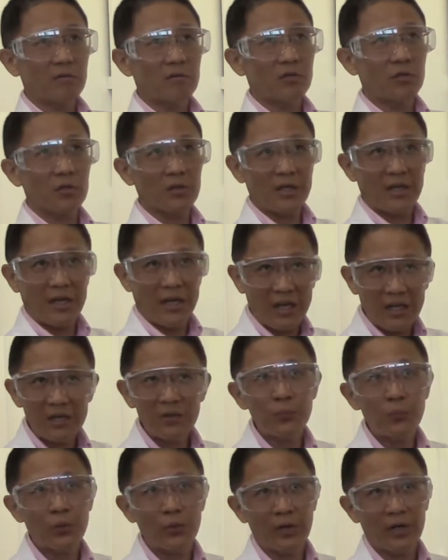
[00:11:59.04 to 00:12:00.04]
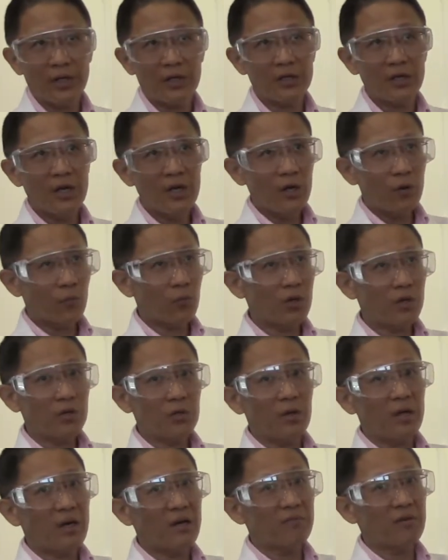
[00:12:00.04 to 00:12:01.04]
to the end point where
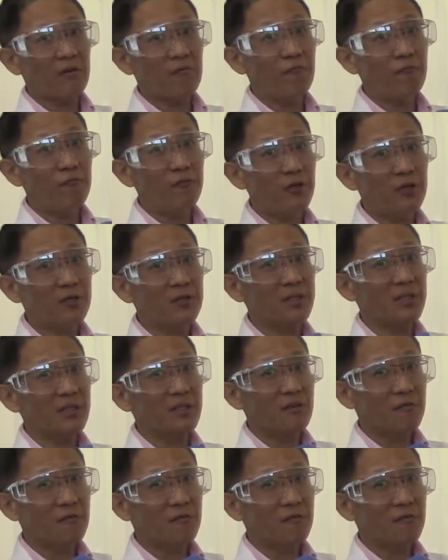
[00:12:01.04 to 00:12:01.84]
you have a very